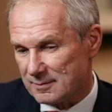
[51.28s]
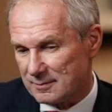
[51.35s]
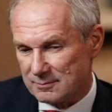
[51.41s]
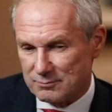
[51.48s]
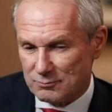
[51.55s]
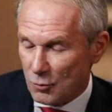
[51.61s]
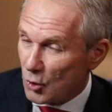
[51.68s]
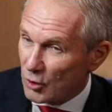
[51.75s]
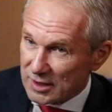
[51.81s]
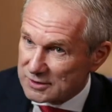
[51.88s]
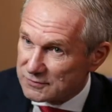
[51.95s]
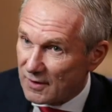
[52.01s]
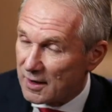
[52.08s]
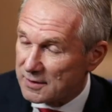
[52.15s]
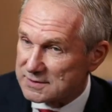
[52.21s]
more
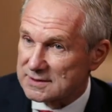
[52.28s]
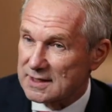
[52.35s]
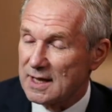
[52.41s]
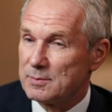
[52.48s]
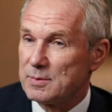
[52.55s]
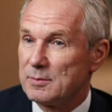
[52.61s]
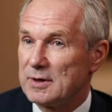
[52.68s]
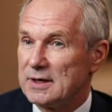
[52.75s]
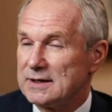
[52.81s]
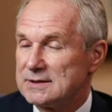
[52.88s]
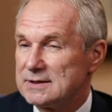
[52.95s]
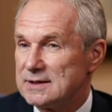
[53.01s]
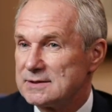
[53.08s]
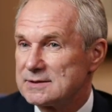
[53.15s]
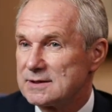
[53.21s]
advanced
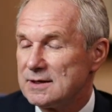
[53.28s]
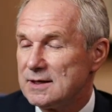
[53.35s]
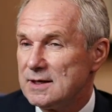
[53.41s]
capabilities.